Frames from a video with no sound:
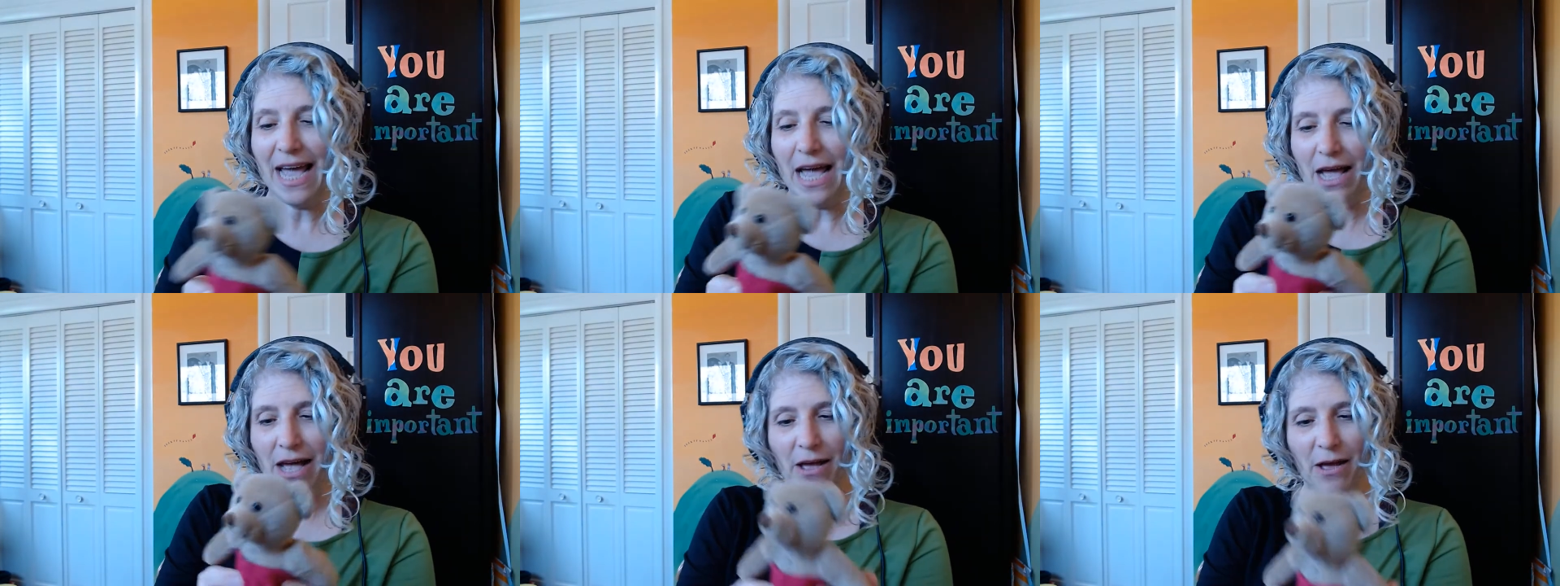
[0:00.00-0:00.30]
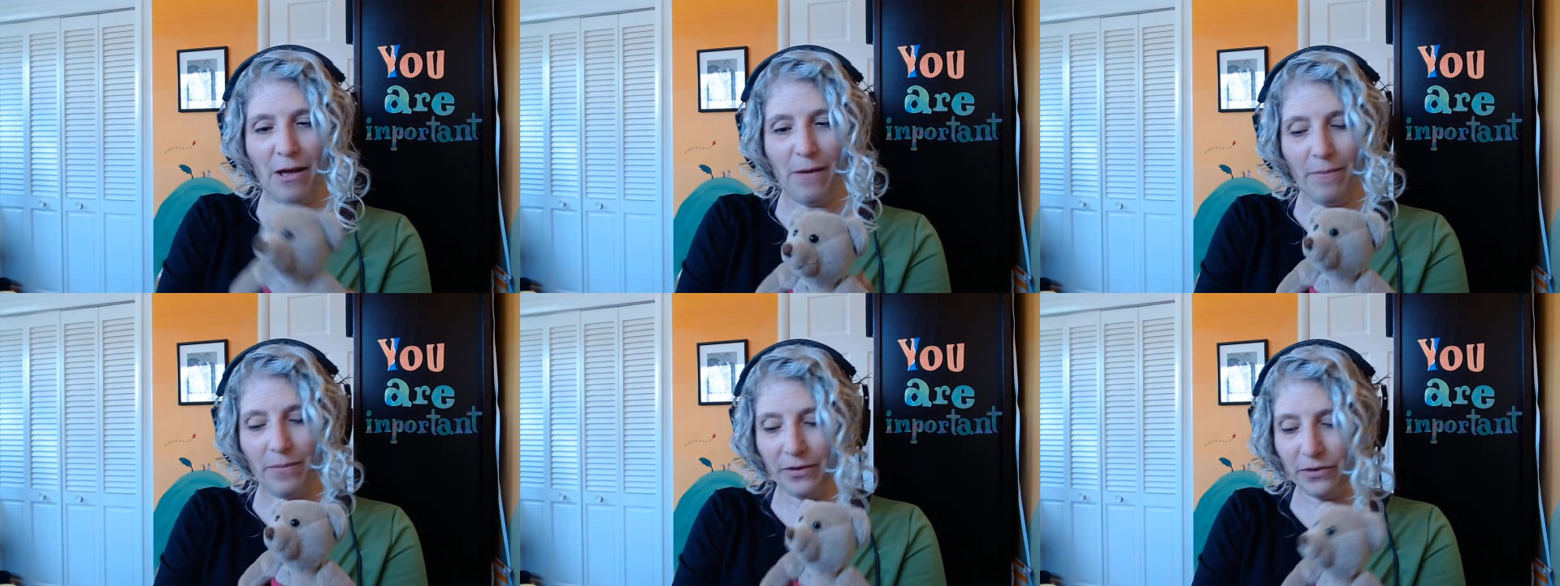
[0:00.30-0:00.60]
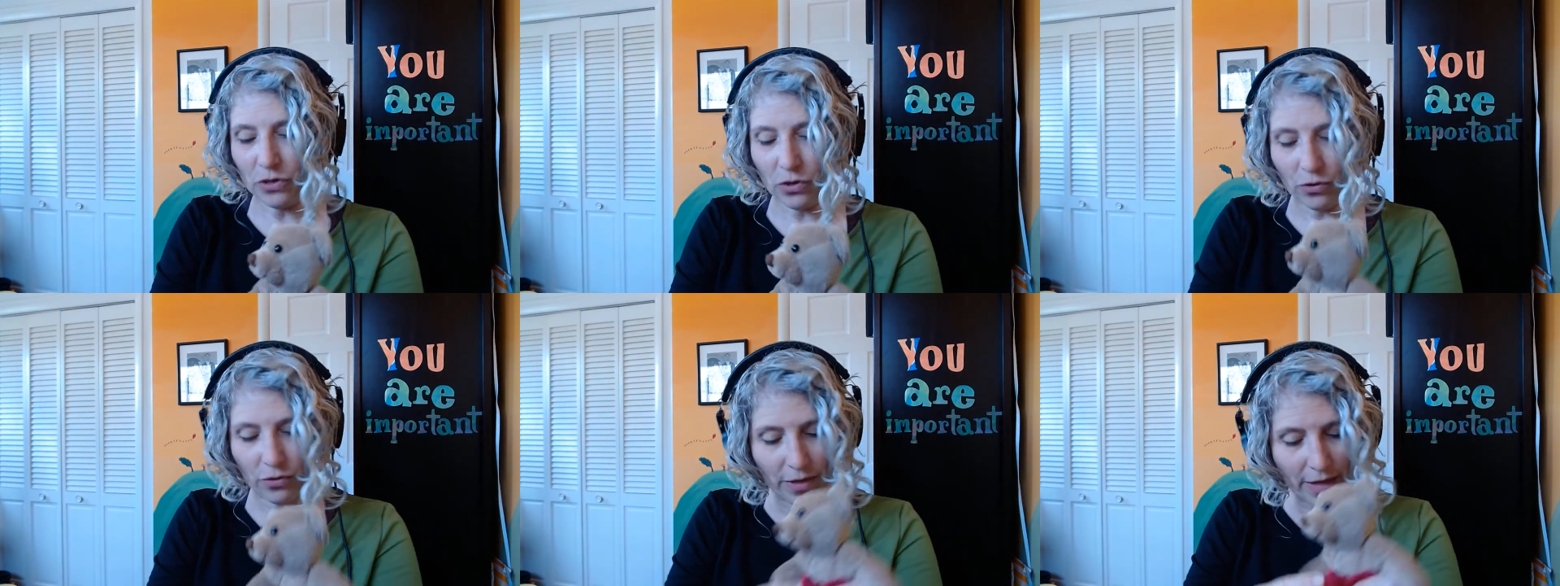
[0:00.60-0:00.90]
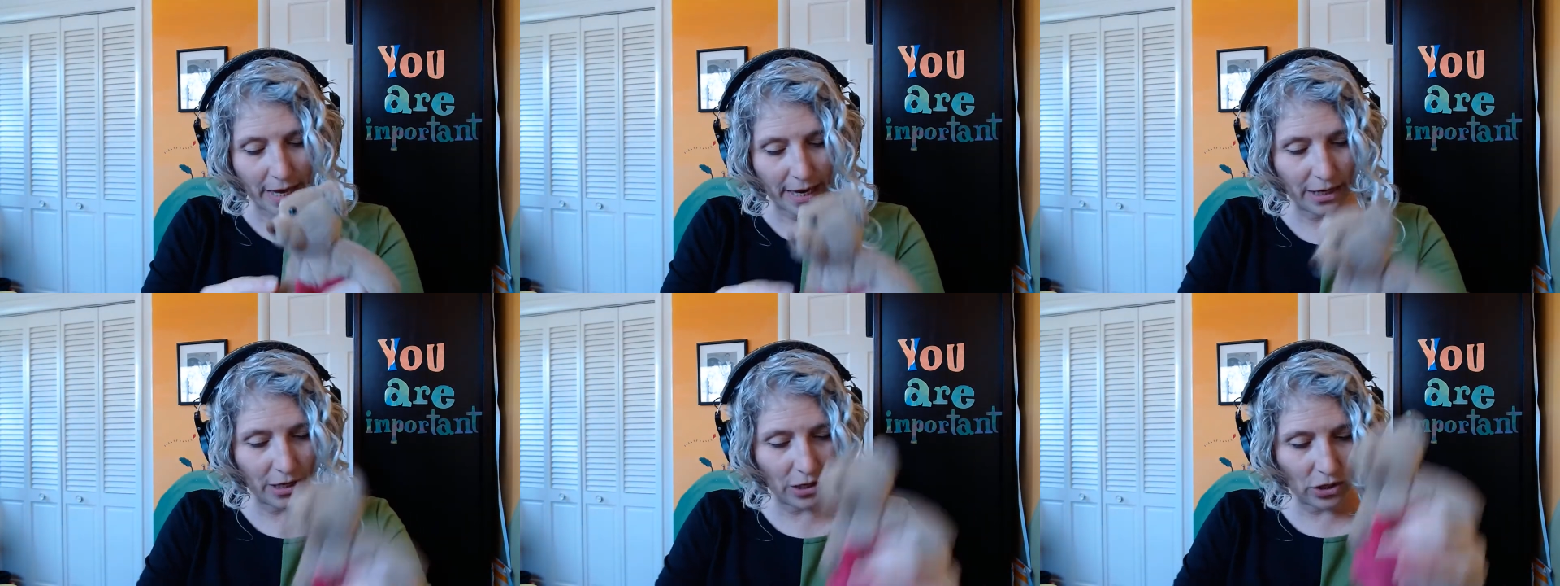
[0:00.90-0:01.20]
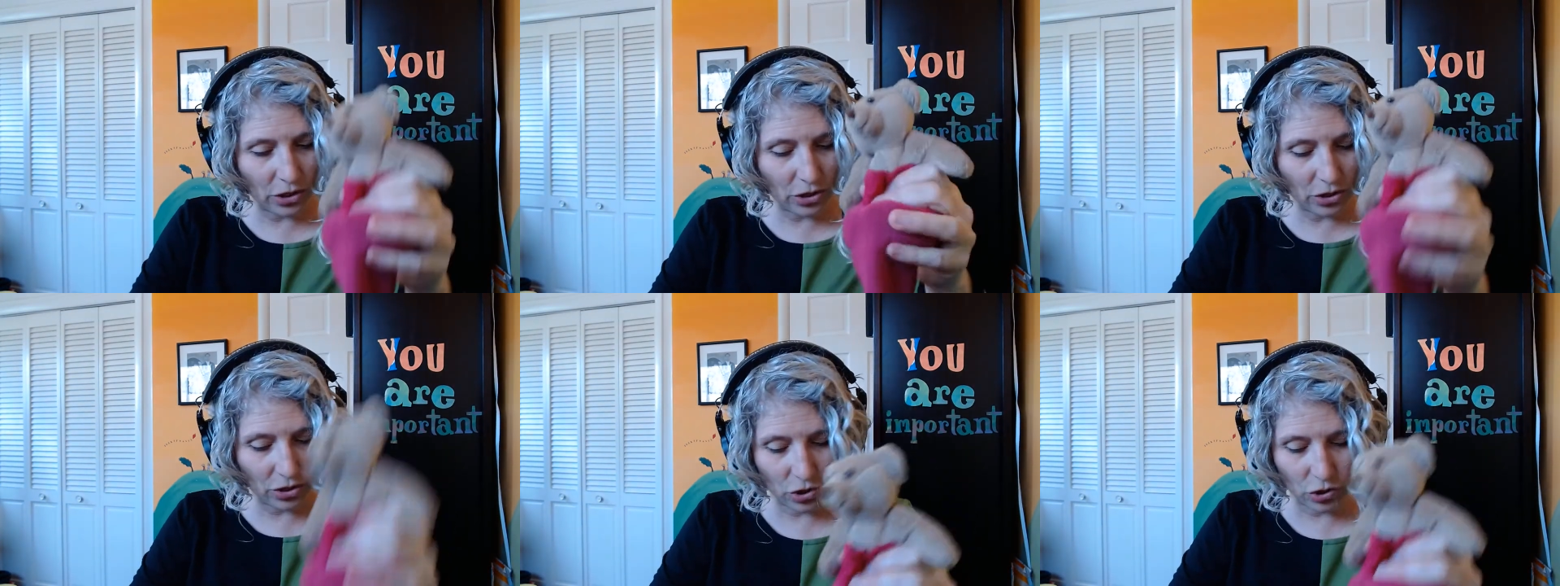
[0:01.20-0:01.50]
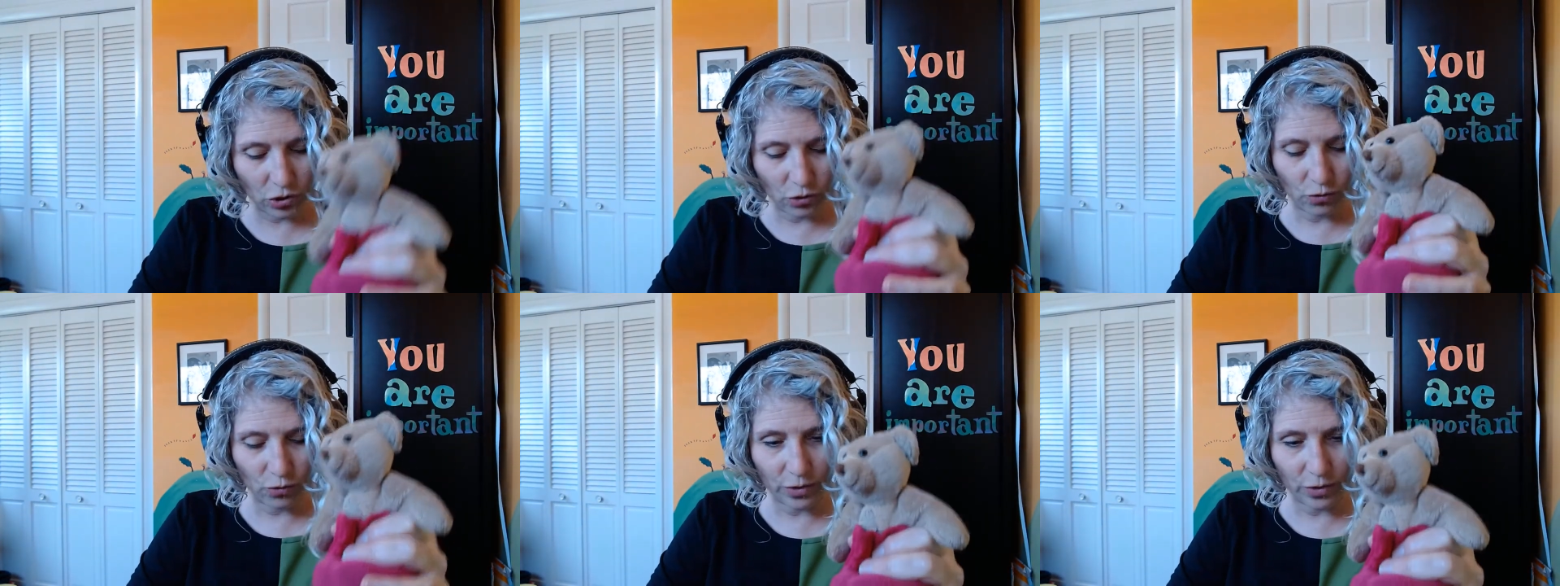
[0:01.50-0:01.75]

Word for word: Um, so then you